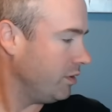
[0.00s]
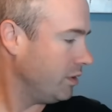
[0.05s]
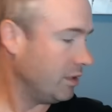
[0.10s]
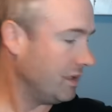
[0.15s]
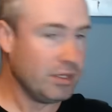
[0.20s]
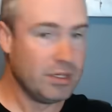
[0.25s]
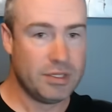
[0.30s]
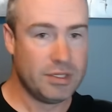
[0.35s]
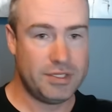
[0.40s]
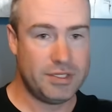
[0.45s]

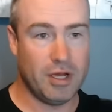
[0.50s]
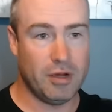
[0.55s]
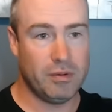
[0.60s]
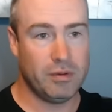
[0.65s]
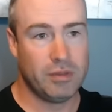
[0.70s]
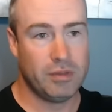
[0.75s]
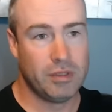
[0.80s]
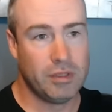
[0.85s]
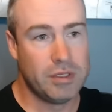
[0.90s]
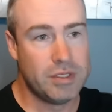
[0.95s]
So,
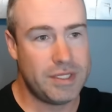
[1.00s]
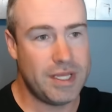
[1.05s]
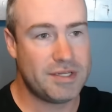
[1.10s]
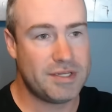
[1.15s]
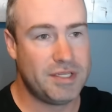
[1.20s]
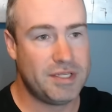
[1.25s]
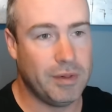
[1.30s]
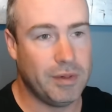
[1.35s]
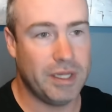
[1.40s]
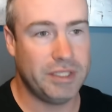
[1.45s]
to answer
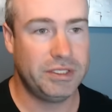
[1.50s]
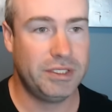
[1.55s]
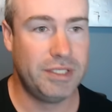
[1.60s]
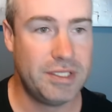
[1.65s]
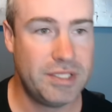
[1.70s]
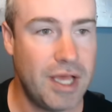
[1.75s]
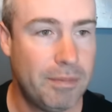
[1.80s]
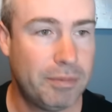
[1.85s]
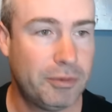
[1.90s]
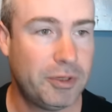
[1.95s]
the question, is
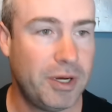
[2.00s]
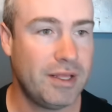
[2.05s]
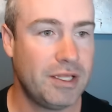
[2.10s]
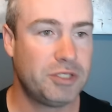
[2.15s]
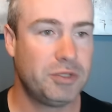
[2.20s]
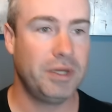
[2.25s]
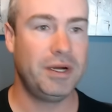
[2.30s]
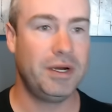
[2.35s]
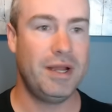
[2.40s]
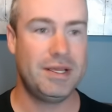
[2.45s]
upgrading the
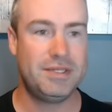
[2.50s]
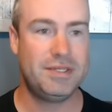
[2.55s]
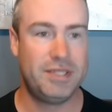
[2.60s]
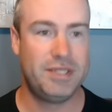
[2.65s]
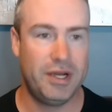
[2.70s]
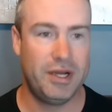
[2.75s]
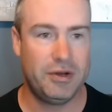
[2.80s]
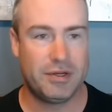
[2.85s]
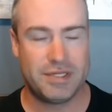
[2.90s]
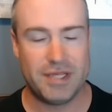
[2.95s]
trigger
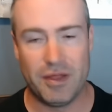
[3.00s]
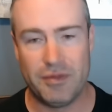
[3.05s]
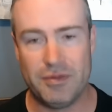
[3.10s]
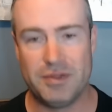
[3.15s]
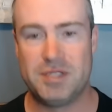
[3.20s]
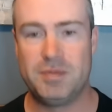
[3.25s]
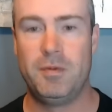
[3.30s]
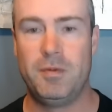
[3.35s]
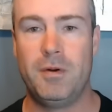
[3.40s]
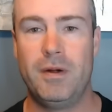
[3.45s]
necessary to excel in the
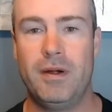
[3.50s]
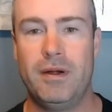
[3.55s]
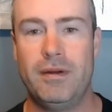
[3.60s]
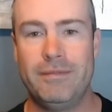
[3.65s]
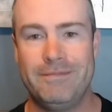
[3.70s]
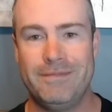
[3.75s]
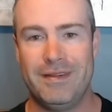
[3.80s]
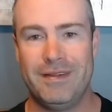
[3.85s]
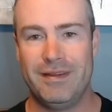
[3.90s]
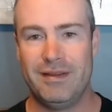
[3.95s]
sport?
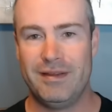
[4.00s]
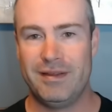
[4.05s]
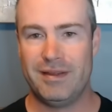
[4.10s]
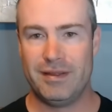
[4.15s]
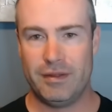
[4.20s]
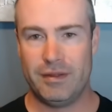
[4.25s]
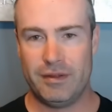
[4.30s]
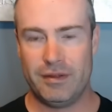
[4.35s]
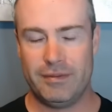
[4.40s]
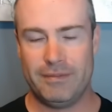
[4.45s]

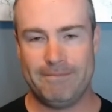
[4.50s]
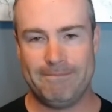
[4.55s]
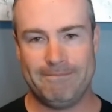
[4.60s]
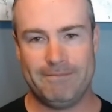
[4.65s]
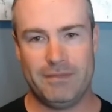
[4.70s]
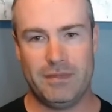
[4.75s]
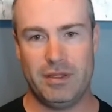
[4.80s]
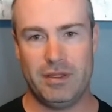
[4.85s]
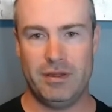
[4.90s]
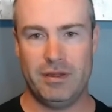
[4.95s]

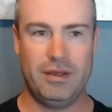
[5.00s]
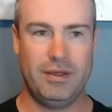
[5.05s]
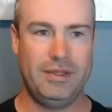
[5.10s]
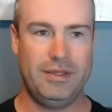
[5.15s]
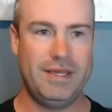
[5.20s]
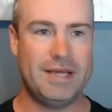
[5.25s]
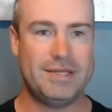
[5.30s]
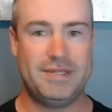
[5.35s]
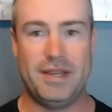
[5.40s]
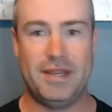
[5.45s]

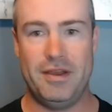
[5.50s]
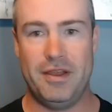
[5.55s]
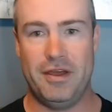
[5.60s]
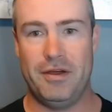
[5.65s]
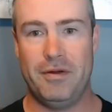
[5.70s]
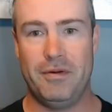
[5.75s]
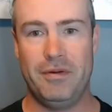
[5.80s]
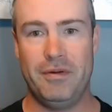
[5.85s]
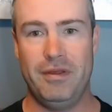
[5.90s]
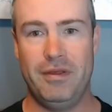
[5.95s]
Yes and
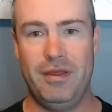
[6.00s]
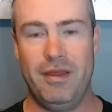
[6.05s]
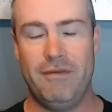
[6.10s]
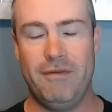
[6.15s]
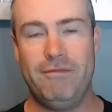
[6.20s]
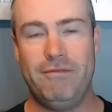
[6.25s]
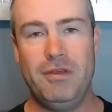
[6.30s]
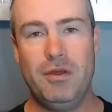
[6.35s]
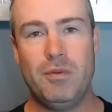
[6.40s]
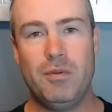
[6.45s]
no.
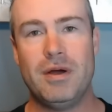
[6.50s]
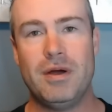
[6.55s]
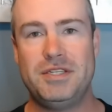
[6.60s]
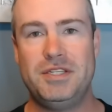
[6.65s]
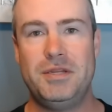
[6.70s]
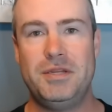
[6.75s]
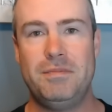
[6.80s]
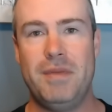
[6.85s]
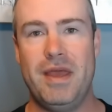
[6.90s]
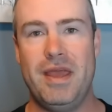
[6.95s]
If you want
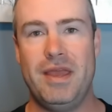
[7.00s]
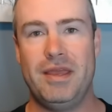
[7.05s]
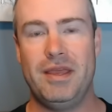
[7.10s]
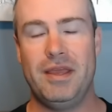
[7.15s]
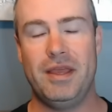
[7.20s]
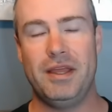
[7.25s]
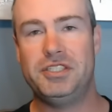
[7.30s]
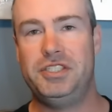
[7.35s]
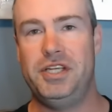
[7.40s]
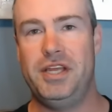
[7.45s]
to make
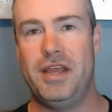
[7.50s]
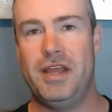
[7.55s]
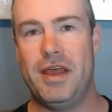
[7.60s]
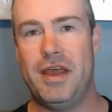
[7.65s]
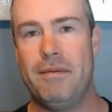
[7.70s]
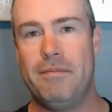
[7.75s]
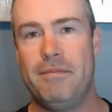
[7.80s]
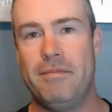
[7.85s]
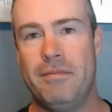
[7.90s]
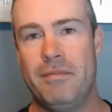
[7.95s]

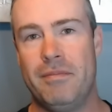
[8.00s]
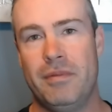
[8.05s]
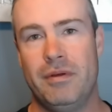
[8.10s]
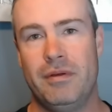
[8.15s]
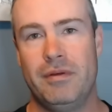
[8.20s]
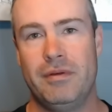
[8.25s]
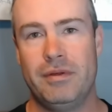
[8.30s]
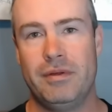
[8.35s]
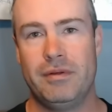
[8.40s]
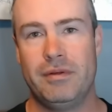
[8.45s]
GM,
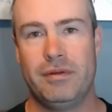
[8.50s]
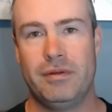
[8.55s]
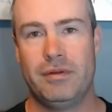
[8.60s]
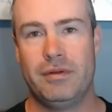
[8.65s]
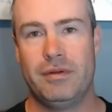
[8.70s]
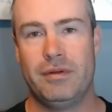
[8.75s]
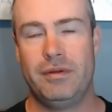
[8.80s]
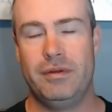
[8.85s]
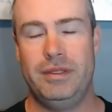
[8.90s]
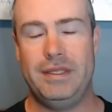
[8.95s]

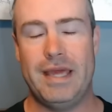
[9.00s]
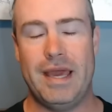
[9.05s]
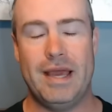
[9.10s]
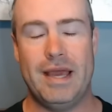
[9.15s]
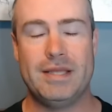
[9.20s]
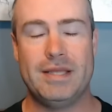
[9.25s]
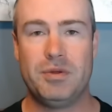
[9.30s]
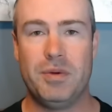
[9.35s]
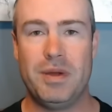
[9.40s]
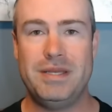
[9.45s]
yeah,
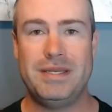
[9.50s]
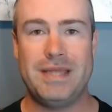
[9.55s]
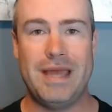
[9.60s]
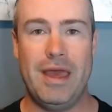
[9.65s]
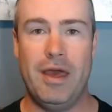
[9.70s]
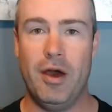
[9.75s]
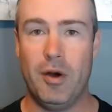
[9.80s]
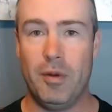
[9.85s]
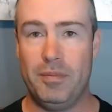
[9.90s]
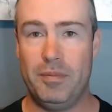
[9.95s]
it's going to
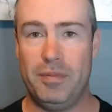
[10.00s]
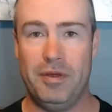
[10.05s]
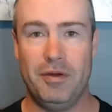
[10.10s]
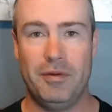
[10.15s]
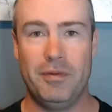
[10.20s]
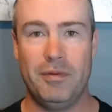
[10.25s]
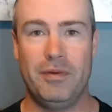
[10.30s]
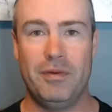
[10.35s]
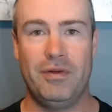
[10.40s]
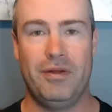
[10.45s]
help
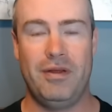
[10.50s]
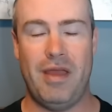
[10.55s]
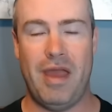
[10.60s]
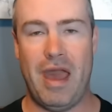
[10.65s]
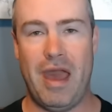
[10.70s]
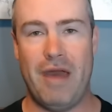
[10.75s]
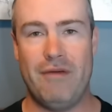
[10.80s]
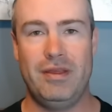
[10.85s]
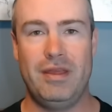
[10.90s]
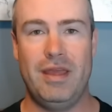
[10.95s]
you
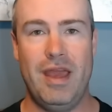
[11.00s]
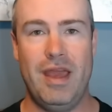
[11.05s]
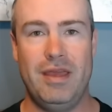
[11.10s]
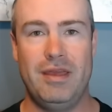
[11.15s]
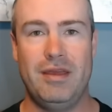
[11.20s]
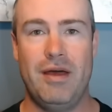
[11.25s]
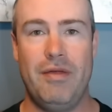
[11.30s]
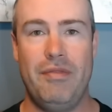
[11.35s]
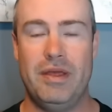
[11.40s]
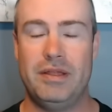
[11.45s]
having a
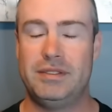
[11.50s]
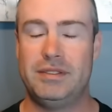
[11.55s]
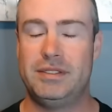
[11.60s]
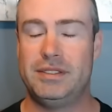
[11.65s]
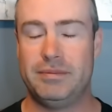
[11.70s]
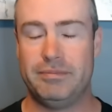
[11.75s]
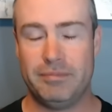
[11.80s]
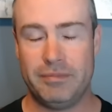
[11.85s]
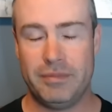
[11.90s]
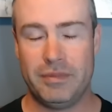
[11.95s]
gun
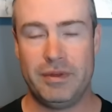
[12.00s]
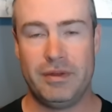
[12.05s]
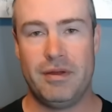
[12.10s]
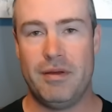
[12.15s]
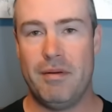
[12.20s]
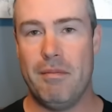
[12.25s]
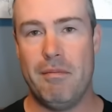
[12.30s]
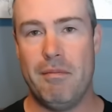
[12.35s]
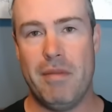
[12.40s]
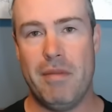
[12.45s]
that's
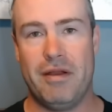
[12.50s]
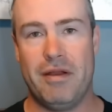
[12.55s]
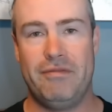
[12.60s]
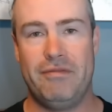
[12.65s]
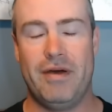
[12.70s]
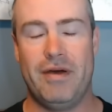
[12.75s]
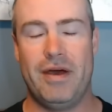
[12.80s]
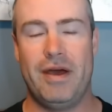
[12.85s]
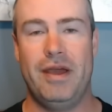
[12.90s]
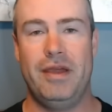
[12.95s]

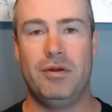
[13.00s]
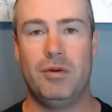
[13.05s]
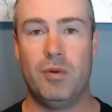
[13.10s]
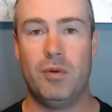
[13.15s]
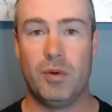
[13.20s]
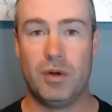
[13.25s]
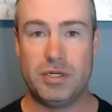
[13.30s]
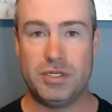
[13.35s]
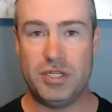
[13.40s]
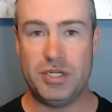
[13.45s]
modified
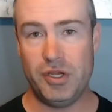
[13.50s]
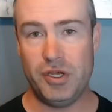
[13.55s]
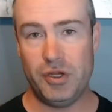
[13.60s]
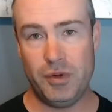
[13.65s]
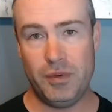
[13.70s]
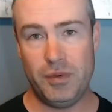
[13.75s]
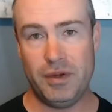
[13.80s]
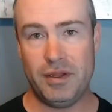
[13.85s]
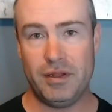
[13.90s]
or tuned.